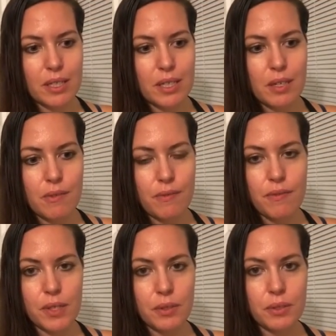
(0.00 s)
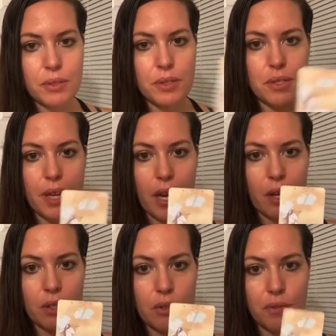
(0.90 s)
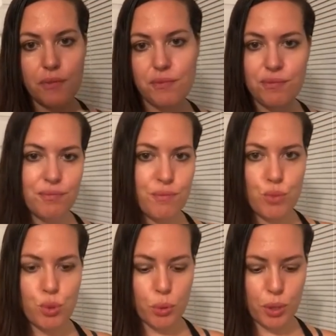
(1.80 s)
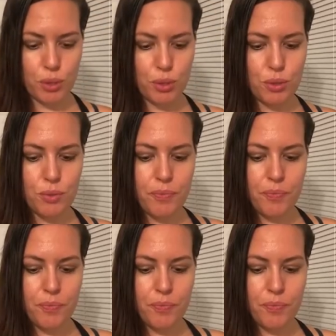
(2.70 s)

it feels out of sorts.